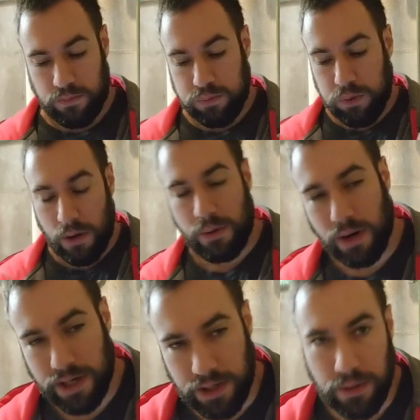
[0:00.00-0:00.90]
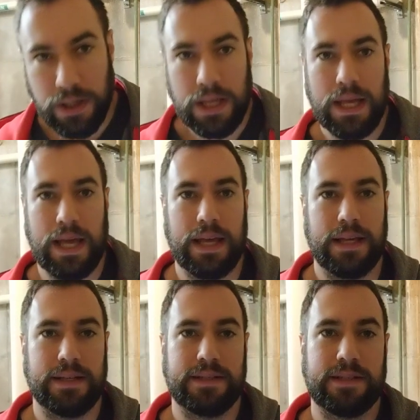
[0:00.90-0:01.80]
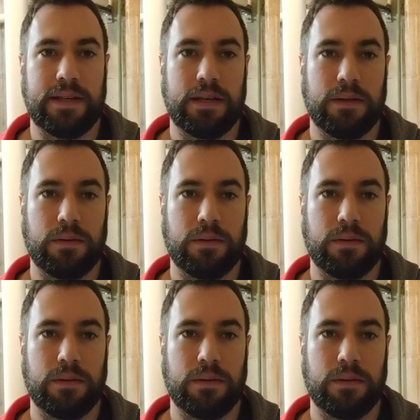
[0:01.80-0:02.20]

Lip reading: what we want to do is